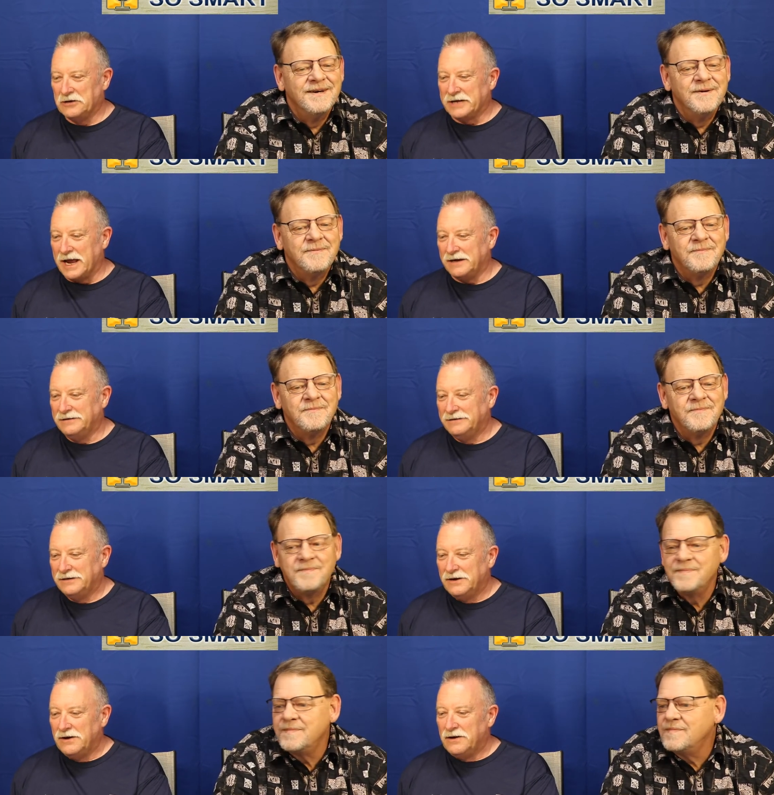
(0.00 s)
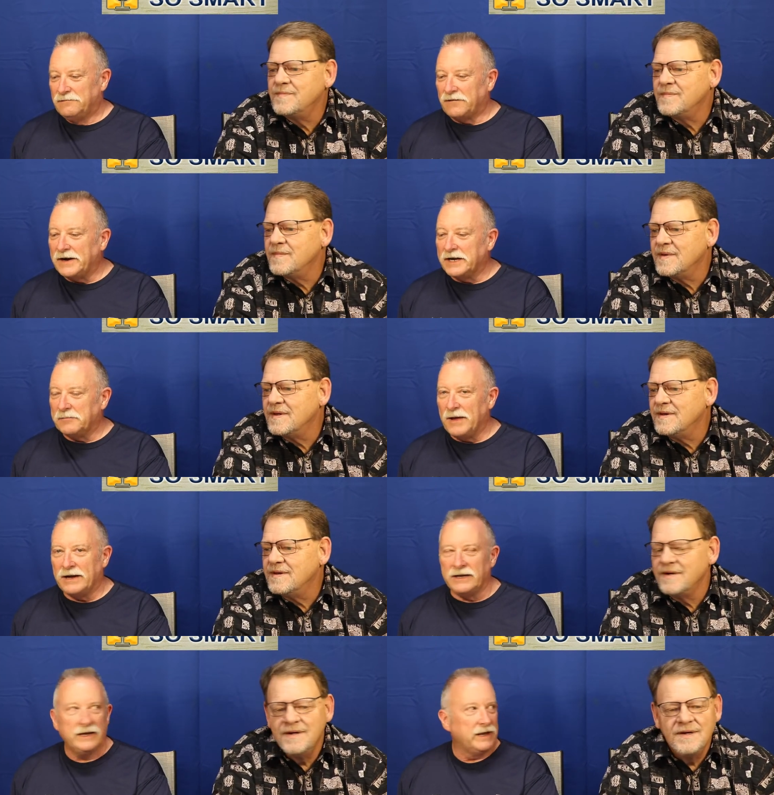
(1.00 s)
Speaker 1: okay, finding a
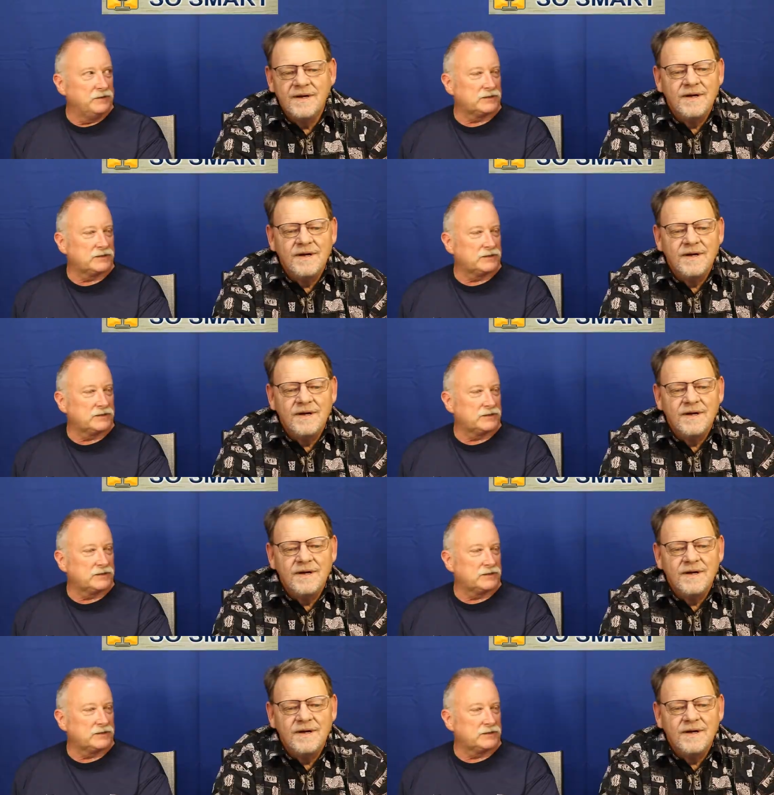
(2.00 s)
penny, and